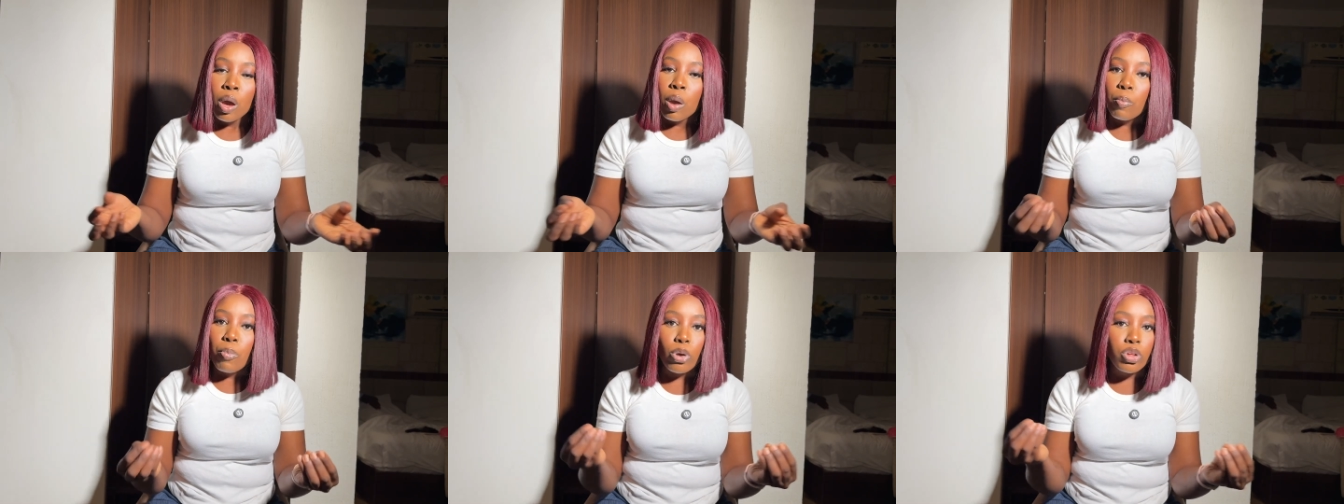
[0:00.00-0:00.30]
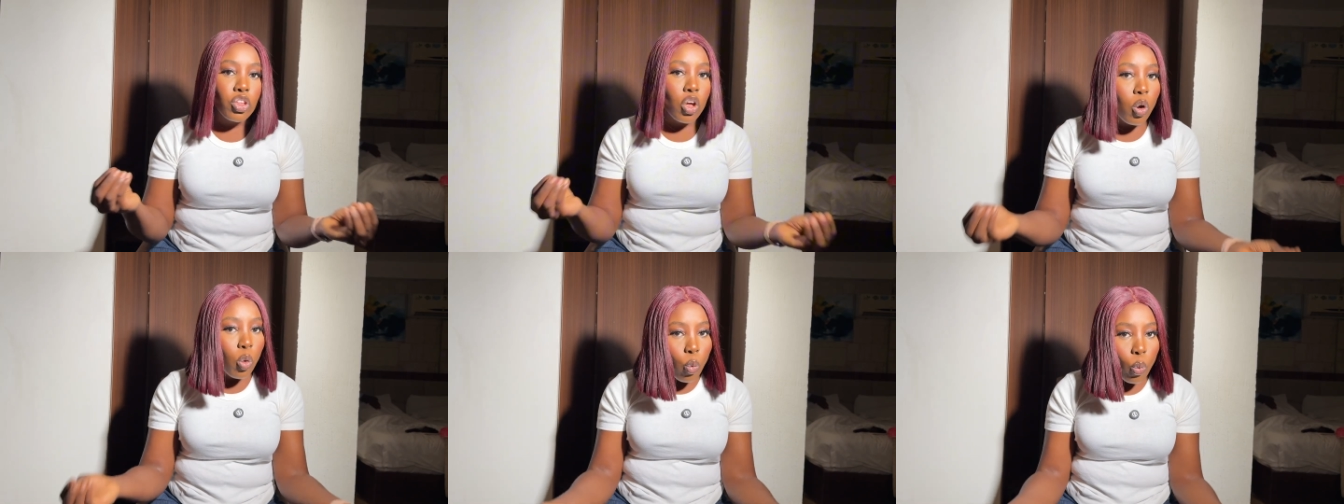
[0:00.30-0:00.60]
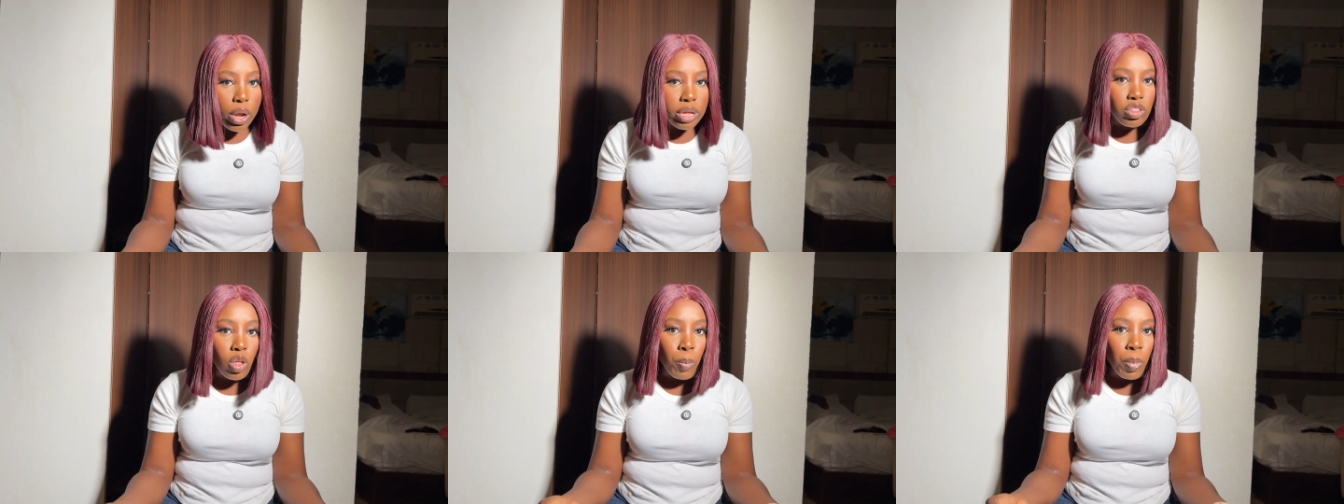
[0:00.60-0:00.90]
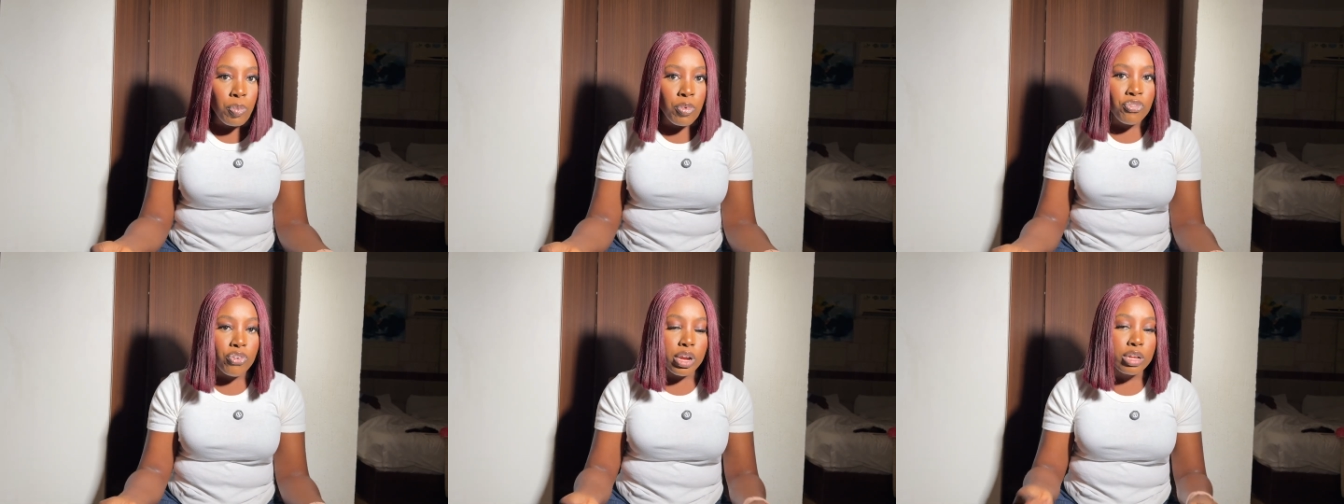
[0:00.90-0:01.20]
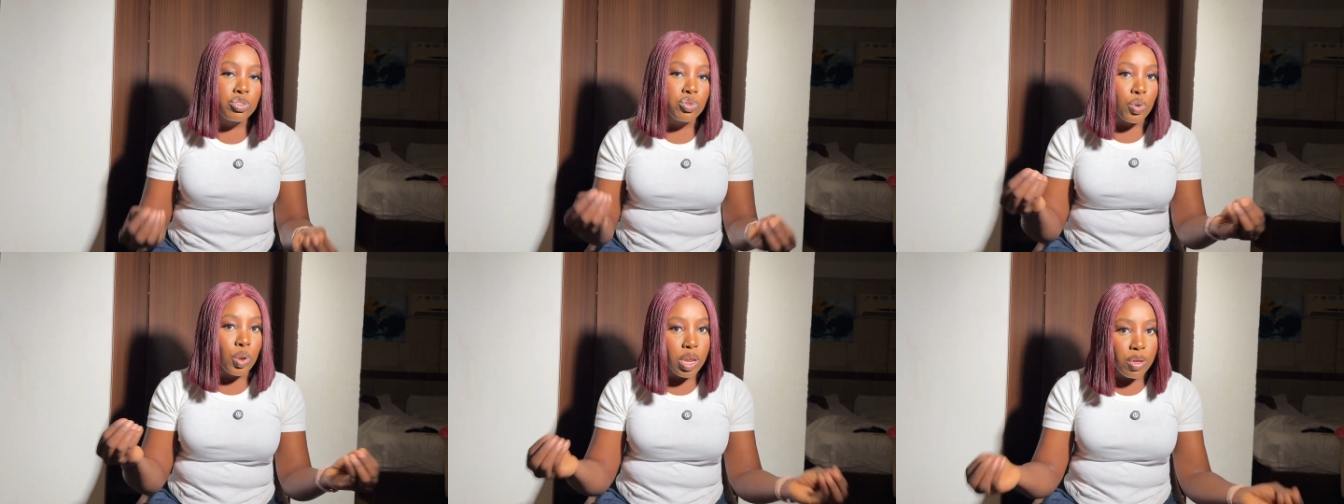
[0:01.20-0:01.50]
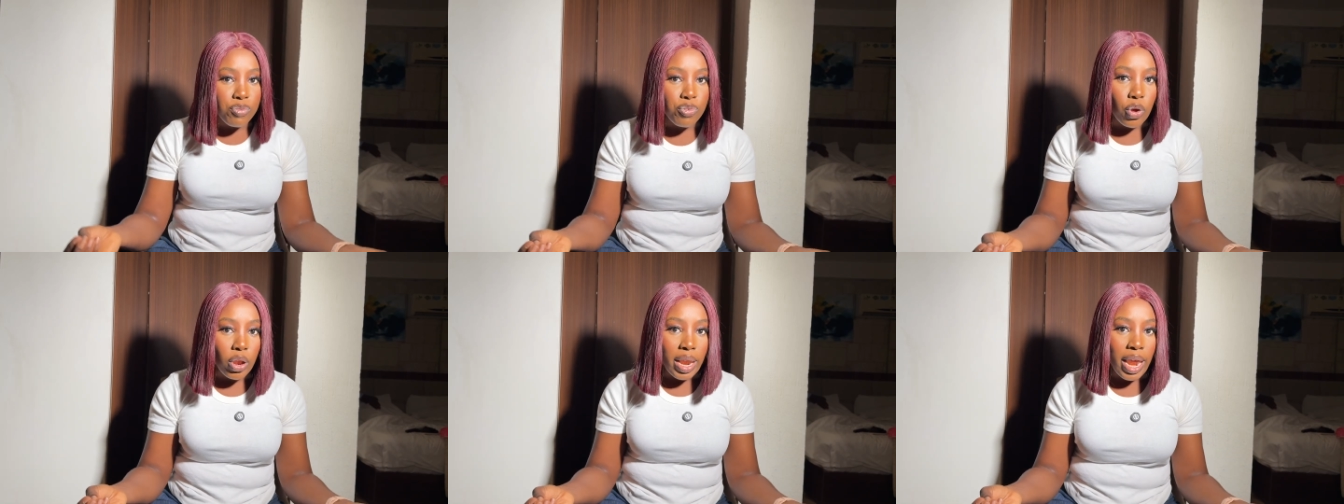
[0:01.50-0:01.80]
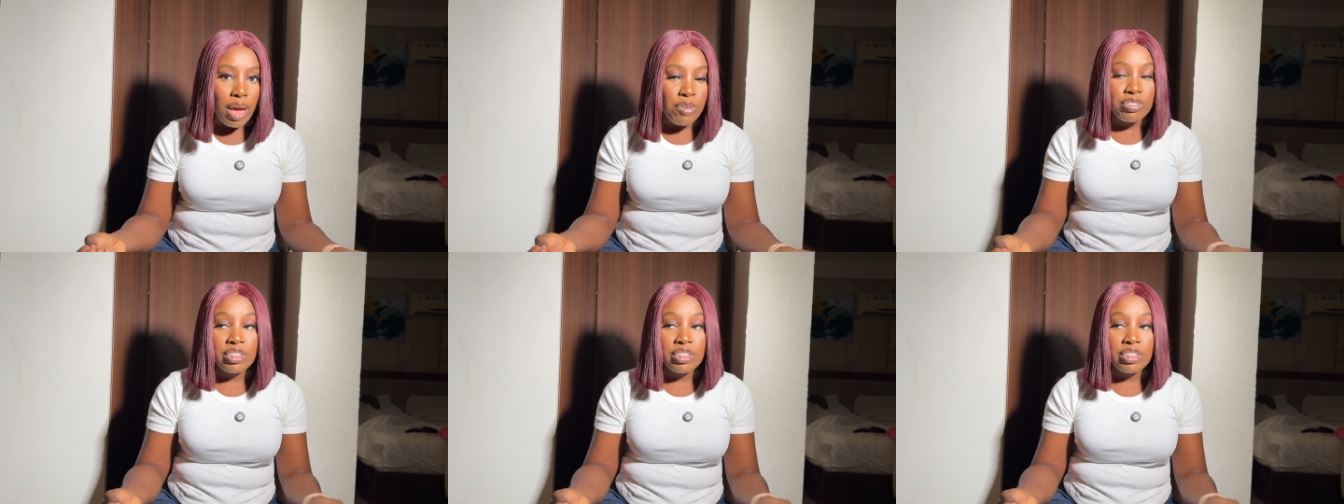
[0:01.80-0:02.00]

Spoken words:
but don't wait on people for you to live your life.